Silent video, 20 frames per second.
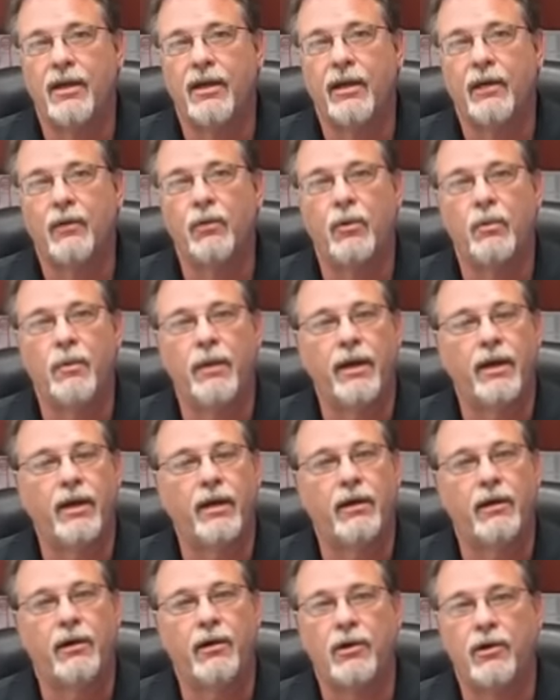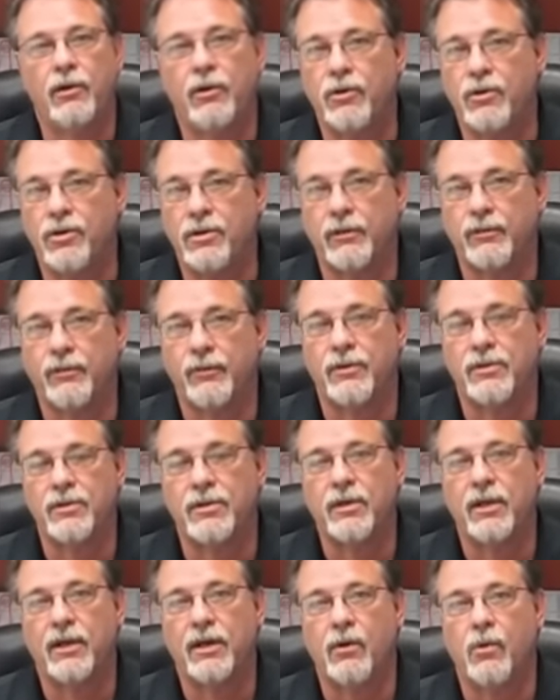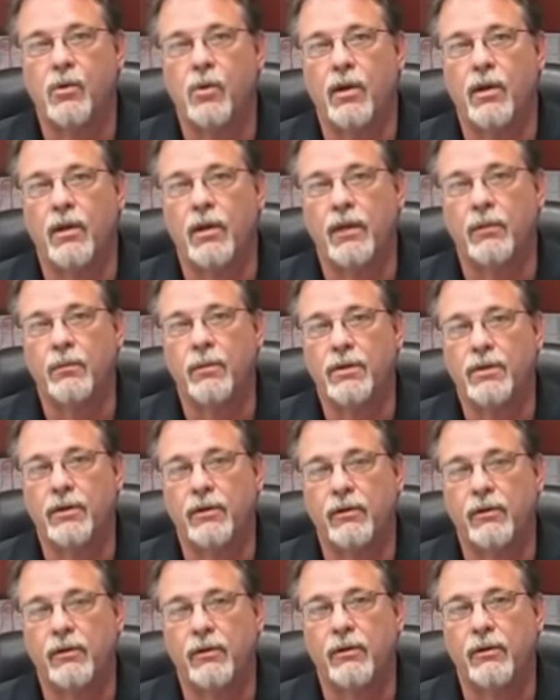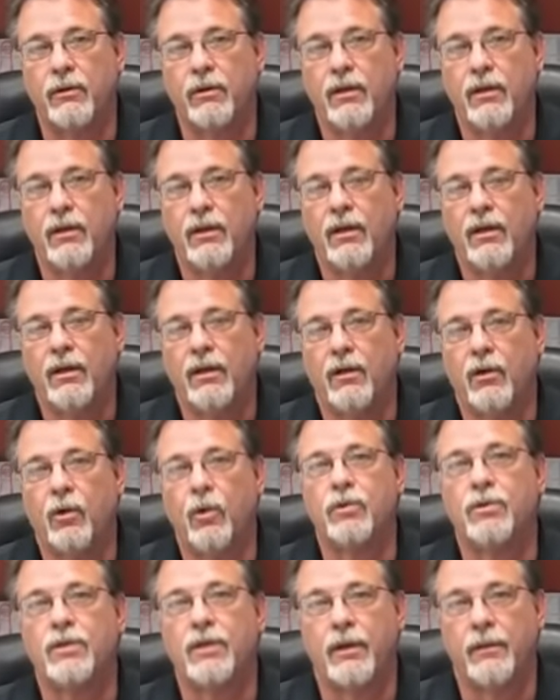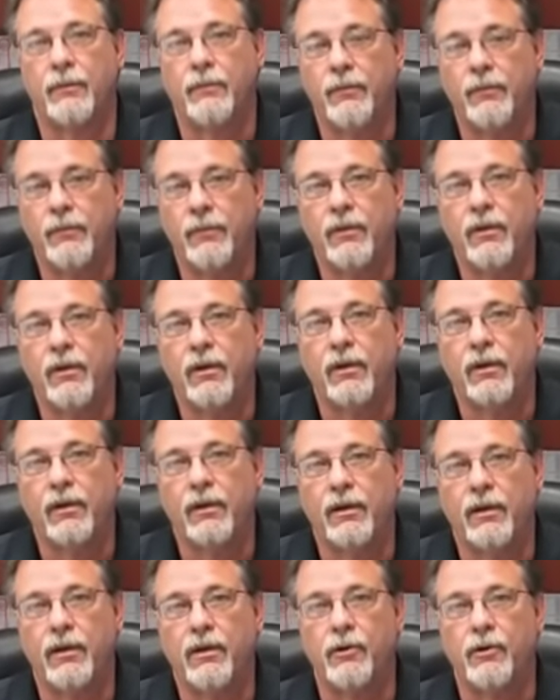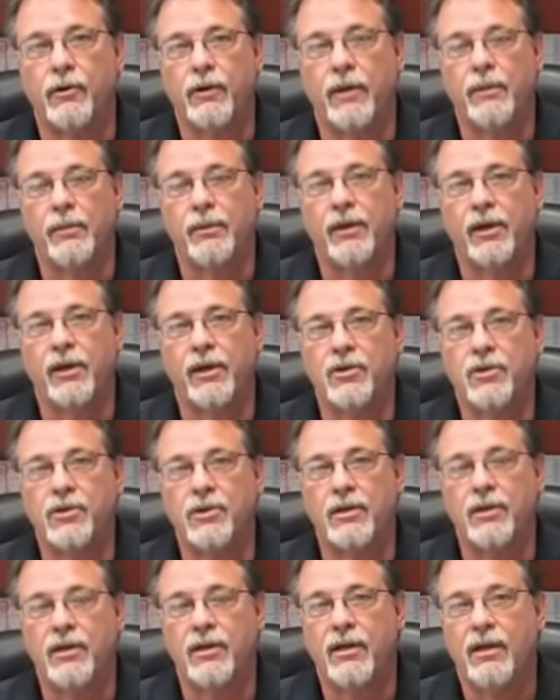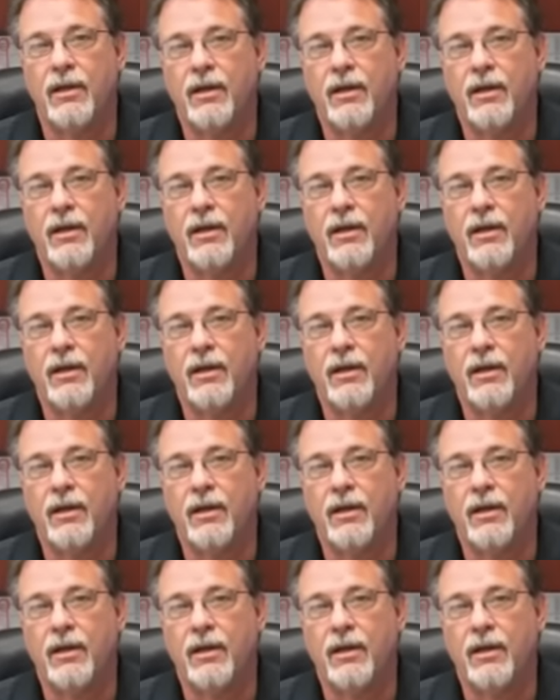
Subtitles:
it will make a huge difference in how well that material holds up in your application.